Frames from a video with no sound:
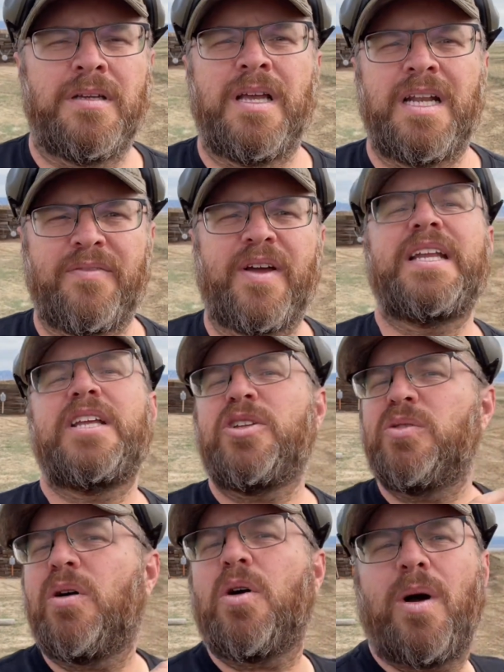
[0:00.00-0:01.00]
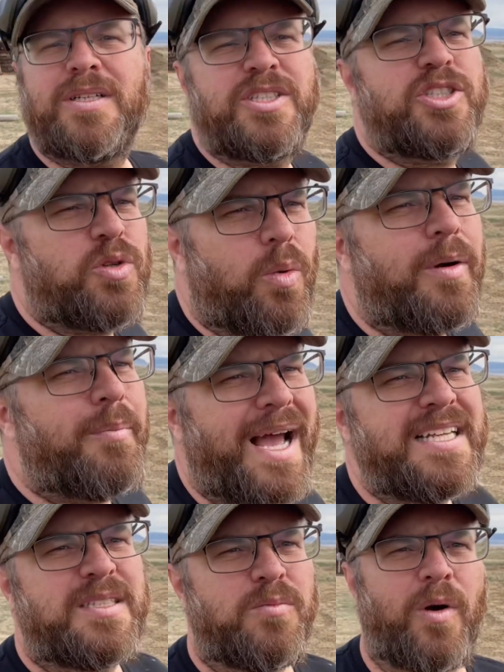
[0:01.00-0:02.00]
And if I need to, I'll go out to the store and buy
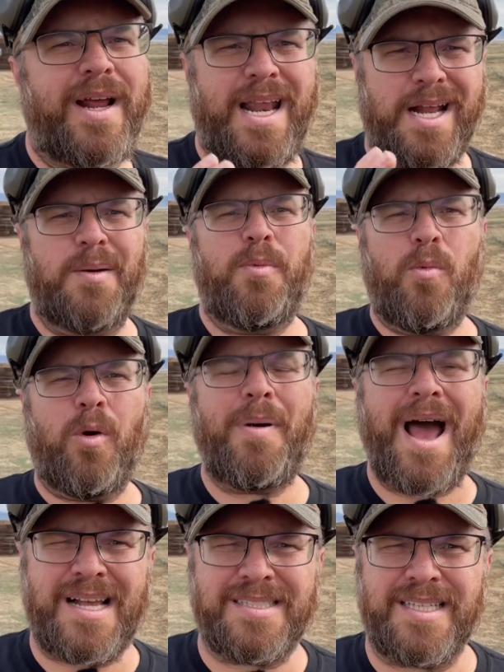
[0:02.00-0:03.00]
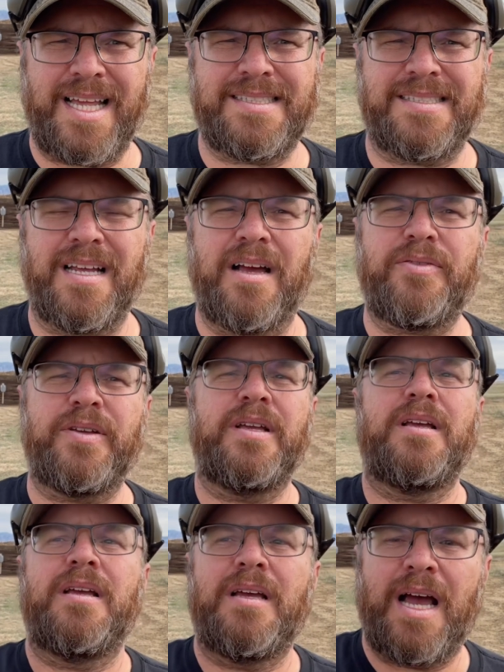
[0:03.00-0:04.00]
some more. I got a couple more boxes of that stuff.
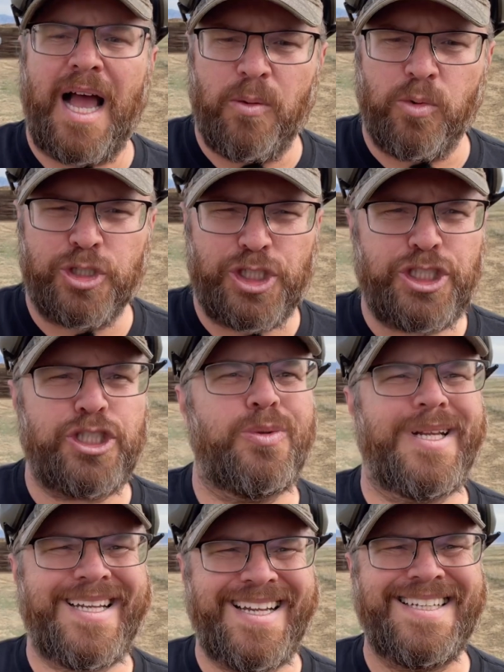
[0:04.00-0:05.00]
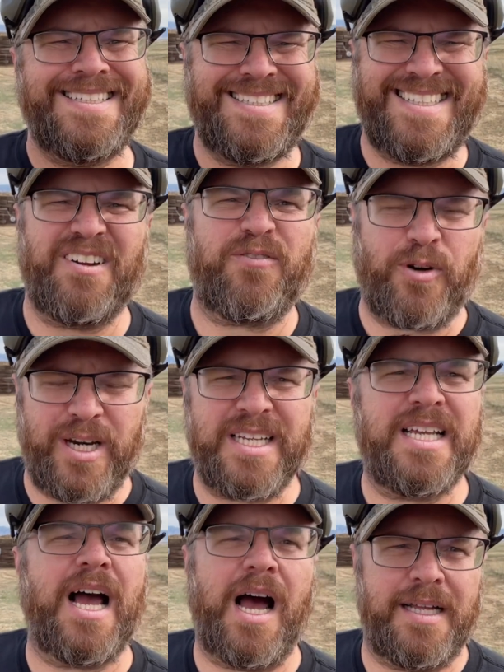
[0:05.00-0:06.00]
I will shoot it in
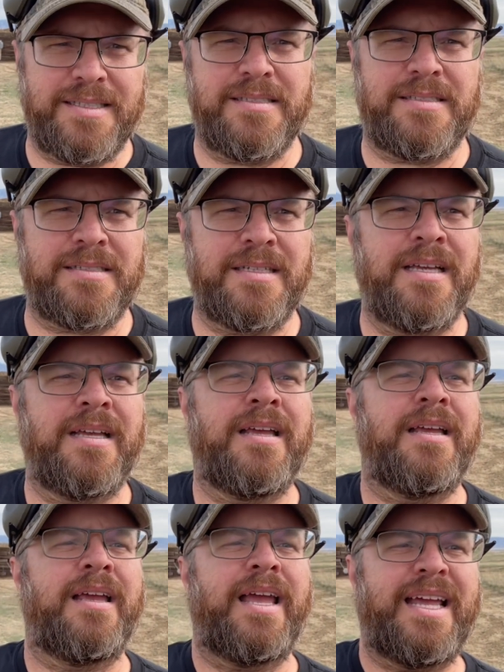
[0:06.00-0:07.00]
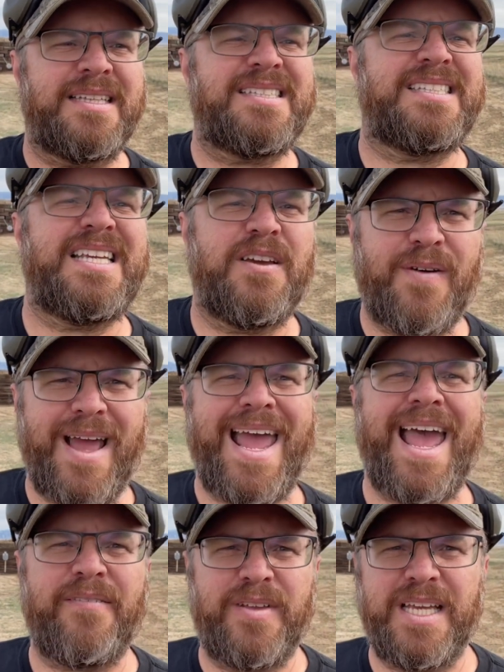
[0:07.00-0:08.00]
different guns and see if I
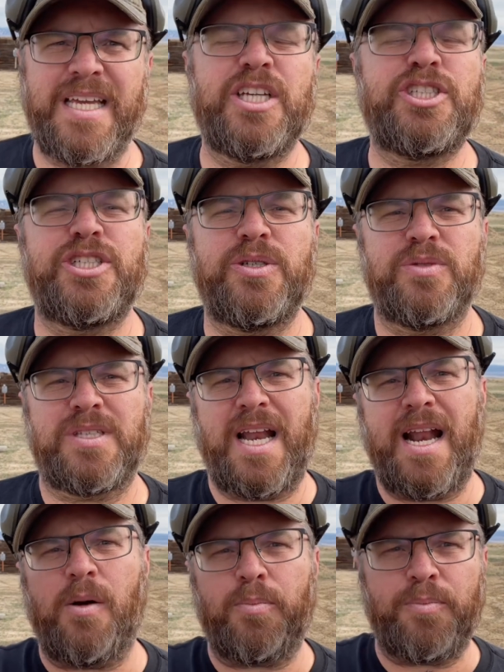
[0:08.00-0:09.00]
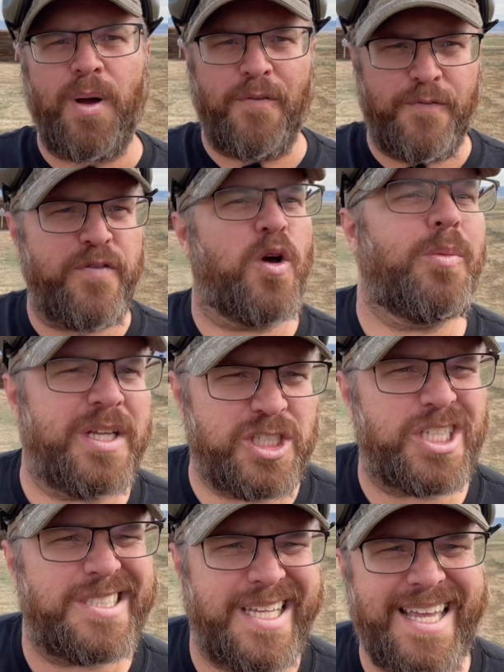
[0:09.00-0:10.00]
have any issues. And I'll film it
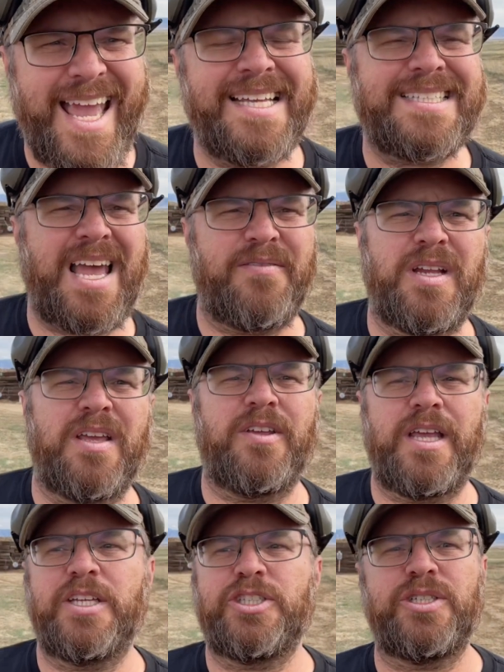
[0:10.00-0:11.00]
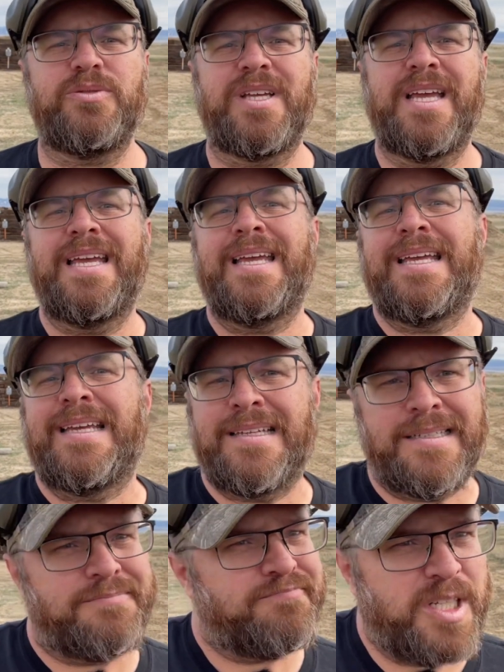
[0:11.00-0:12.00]
just in case I have any issues.
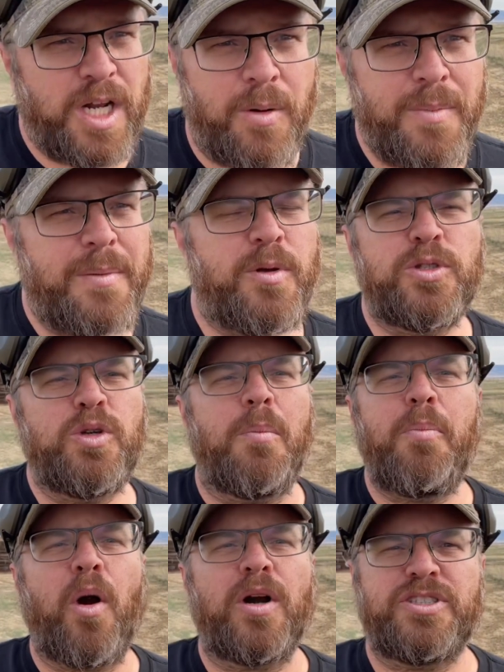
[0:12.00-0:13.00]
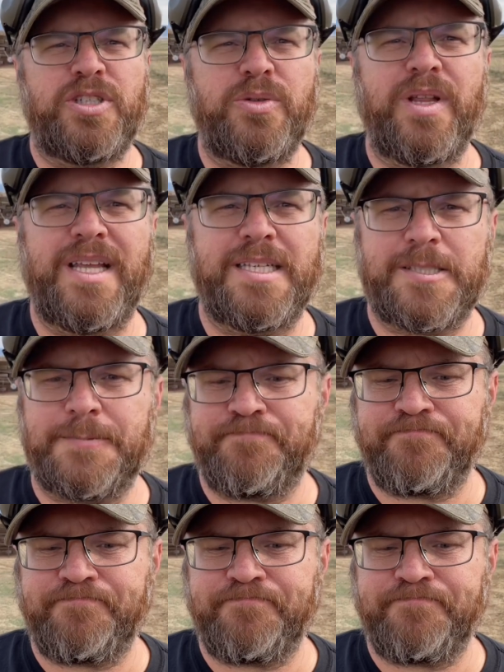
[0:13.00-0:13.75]
You know, maybe we'll do a part 2 to this.